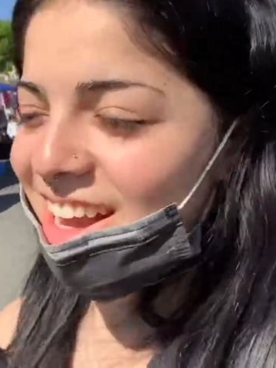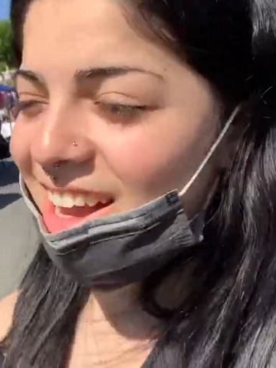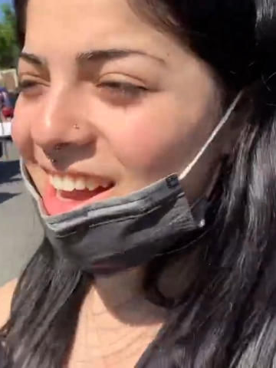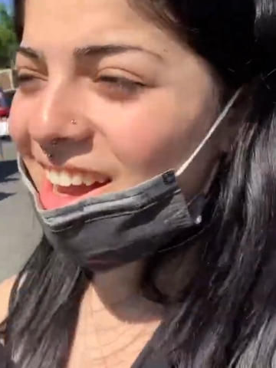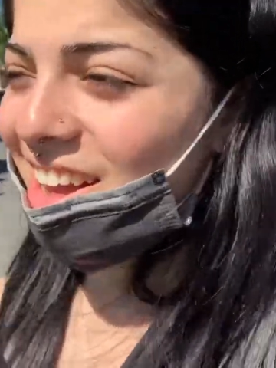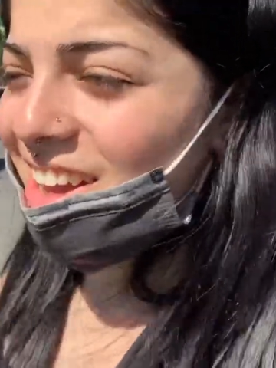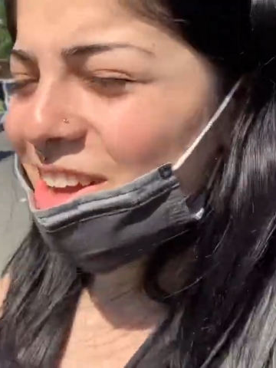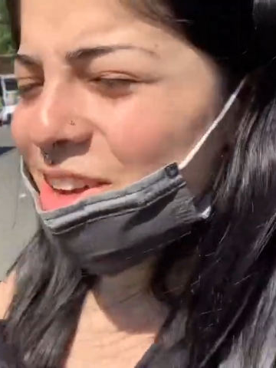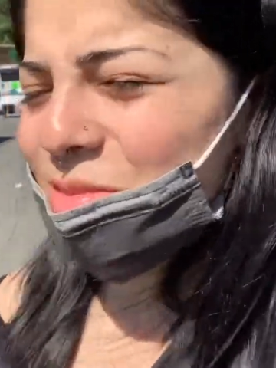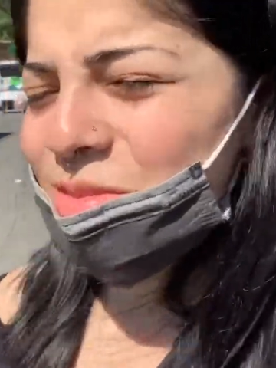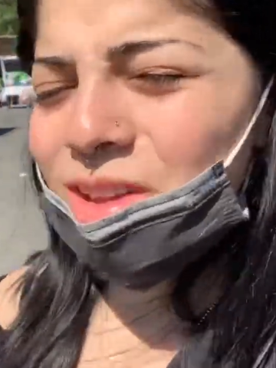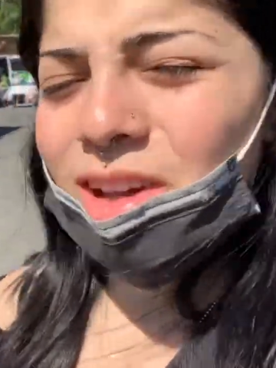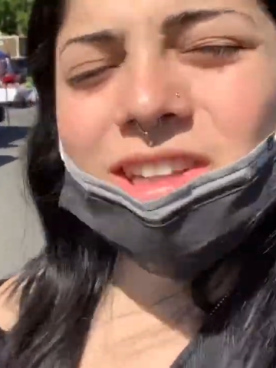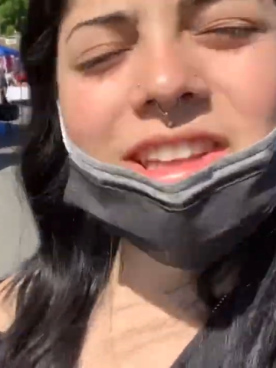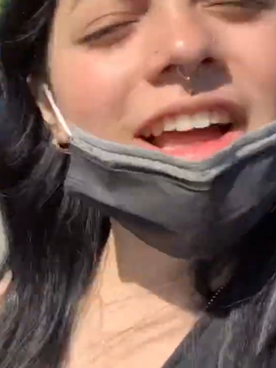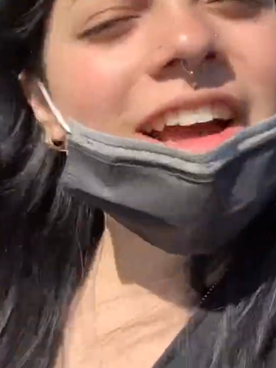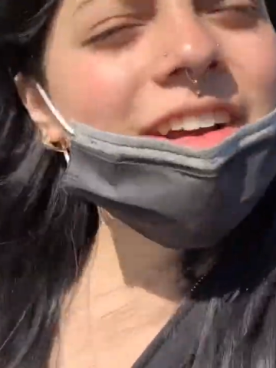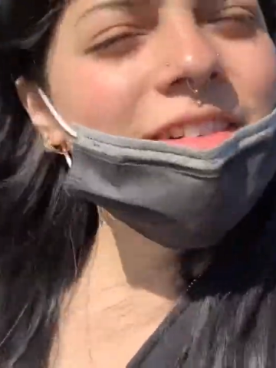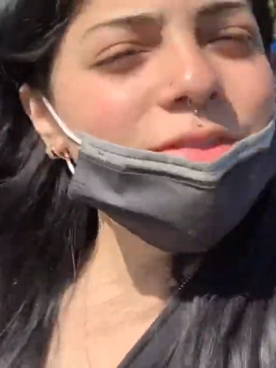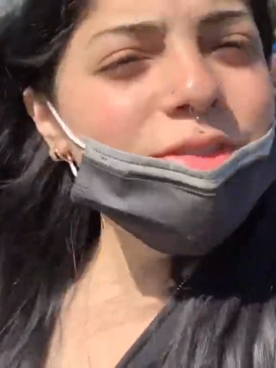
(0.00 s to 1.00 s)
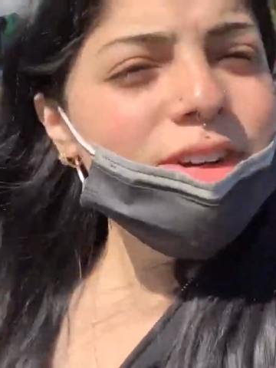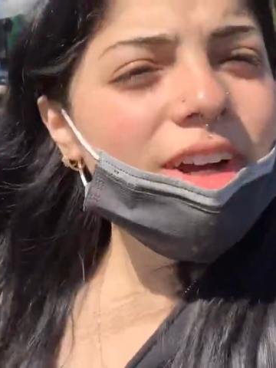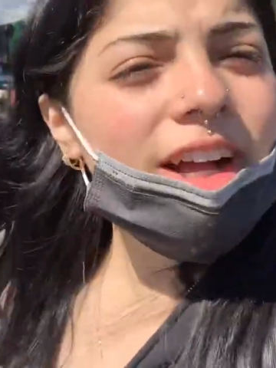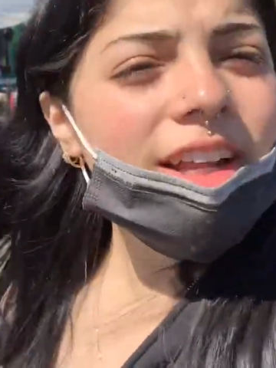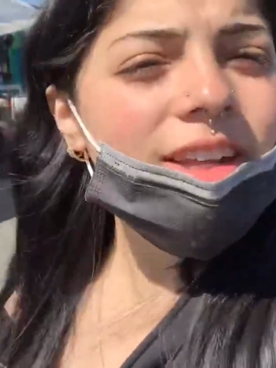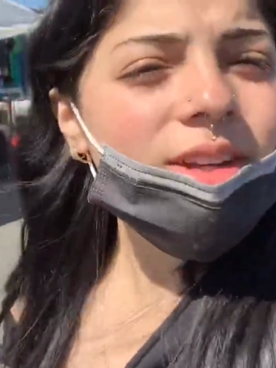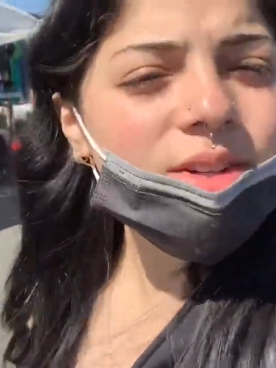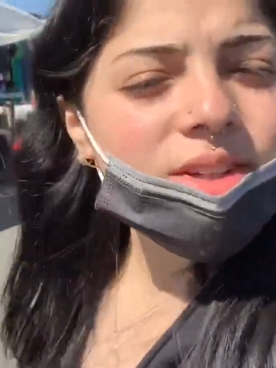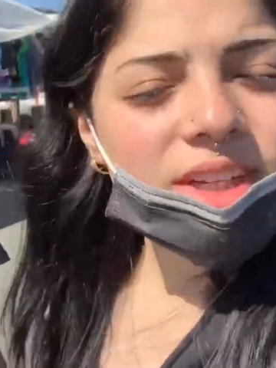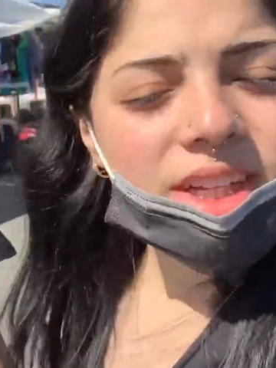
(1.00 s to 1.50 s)
Um, no luck for
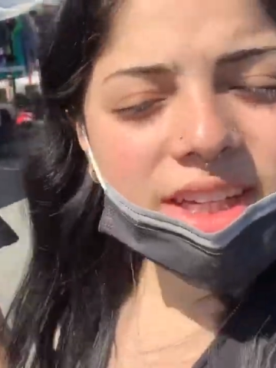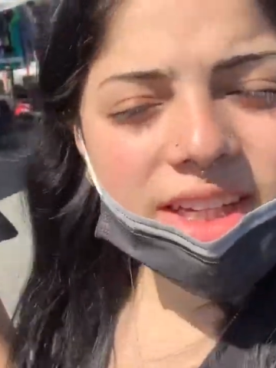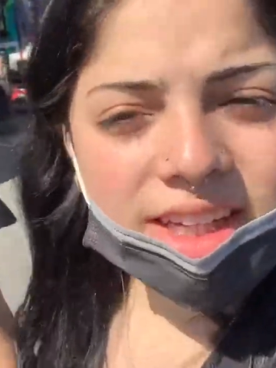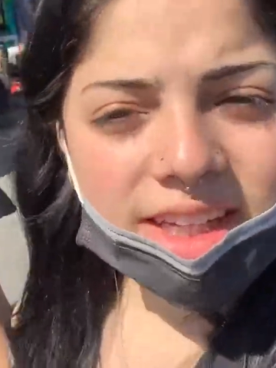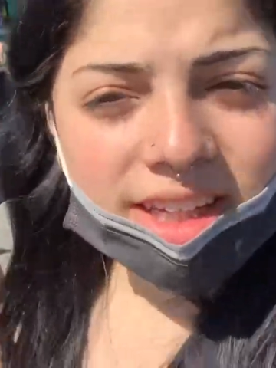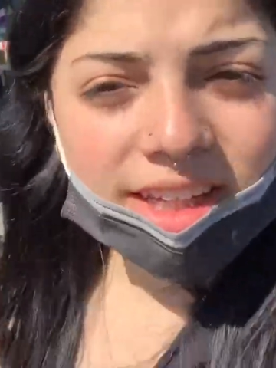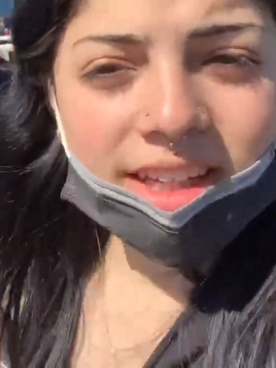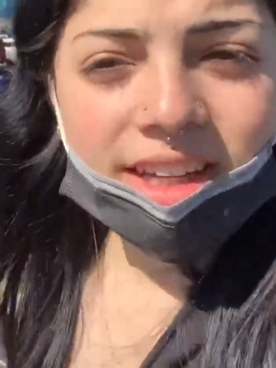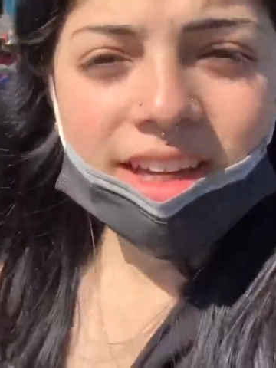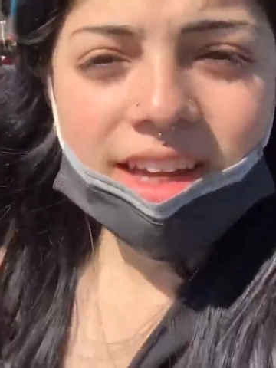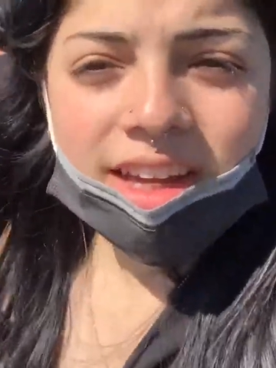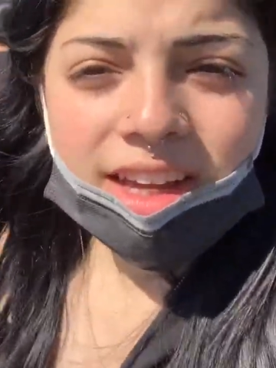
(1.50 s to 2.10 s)
Hello Kitty